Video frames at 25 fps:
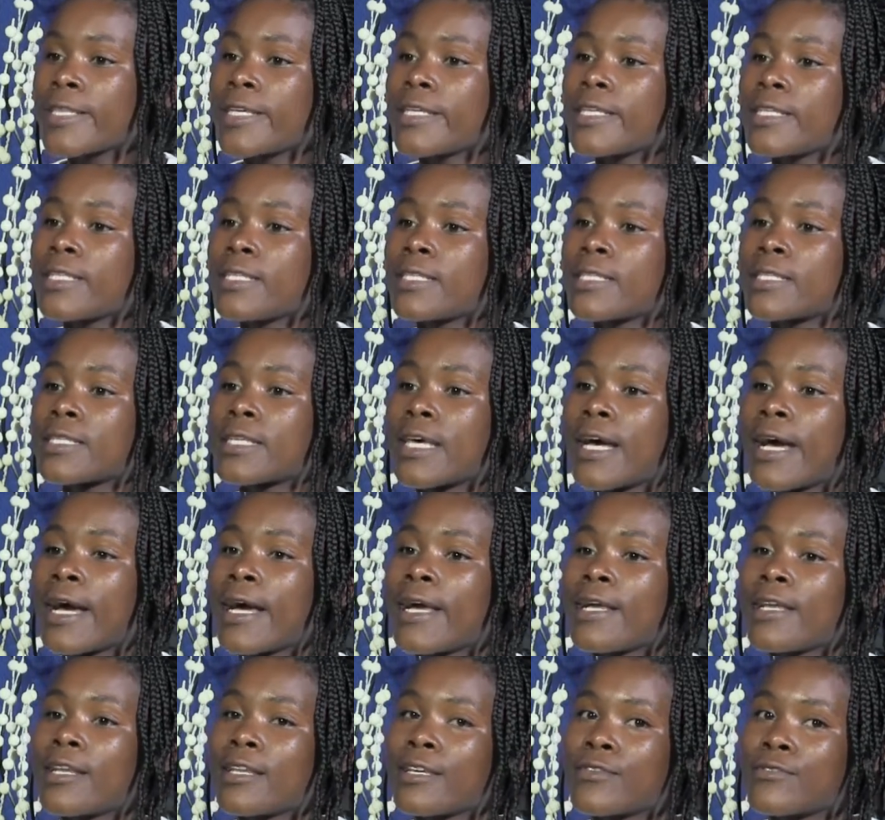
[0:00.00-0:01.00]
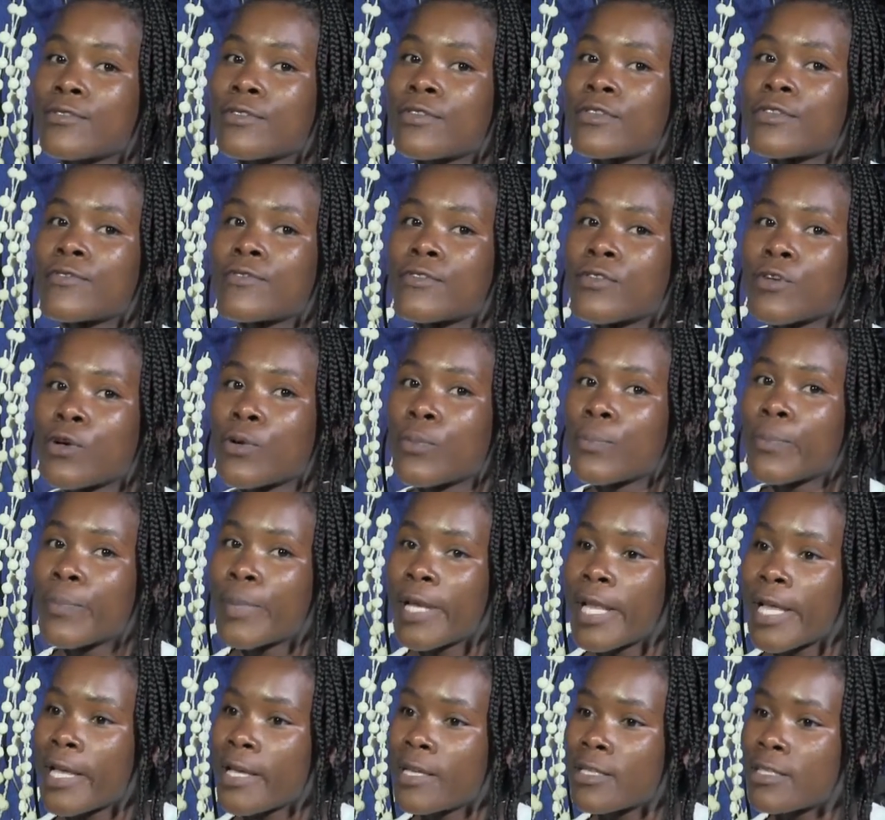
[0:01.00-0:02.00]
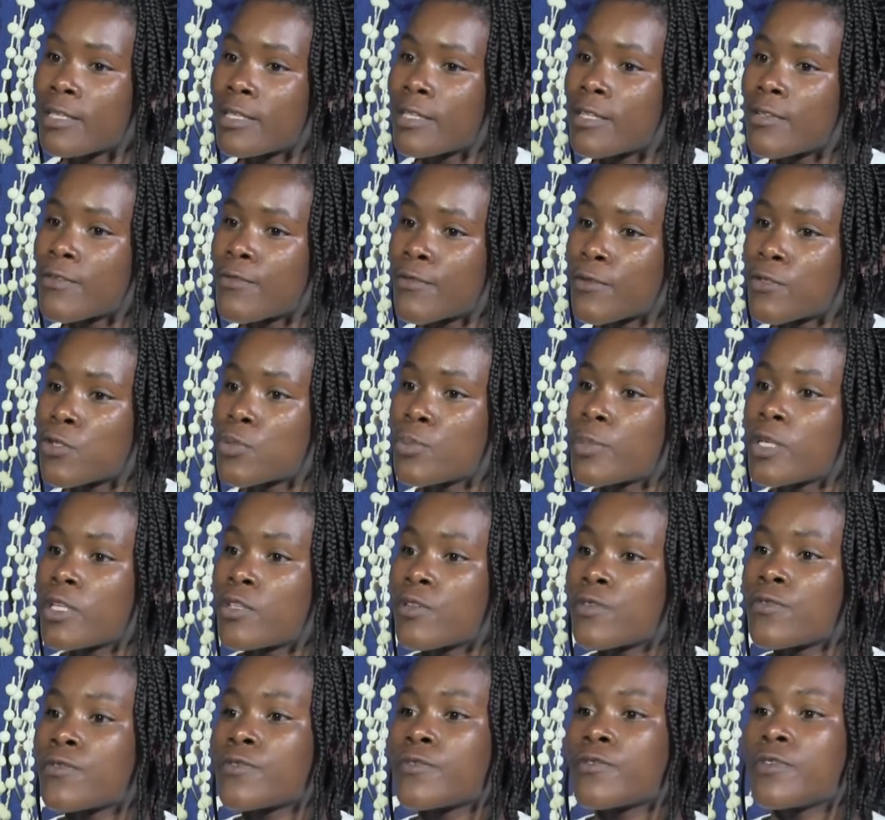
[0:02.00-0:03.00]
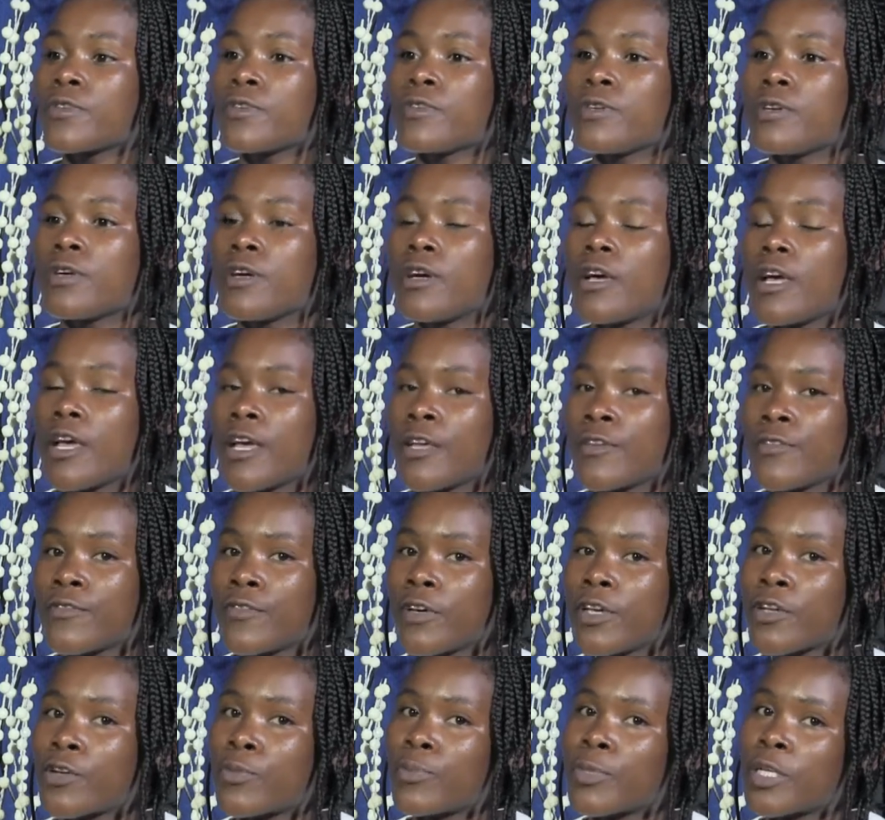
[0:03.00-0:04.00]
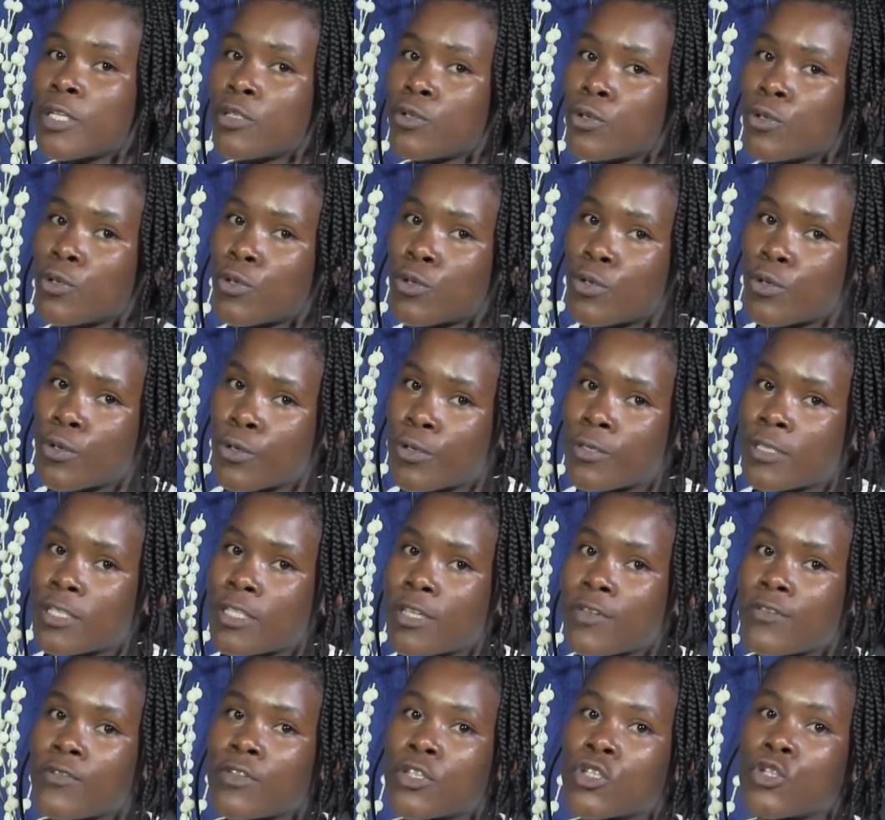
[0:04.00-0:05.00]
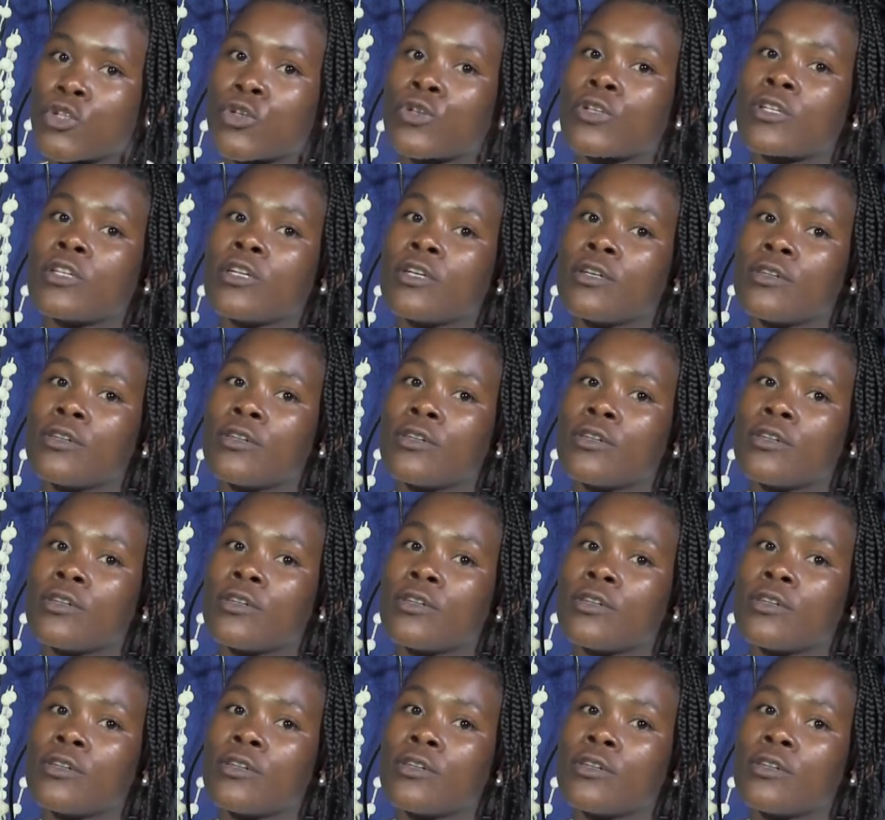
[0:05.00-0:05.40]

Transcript: there is high level of compliance and enforcement of environmental conservation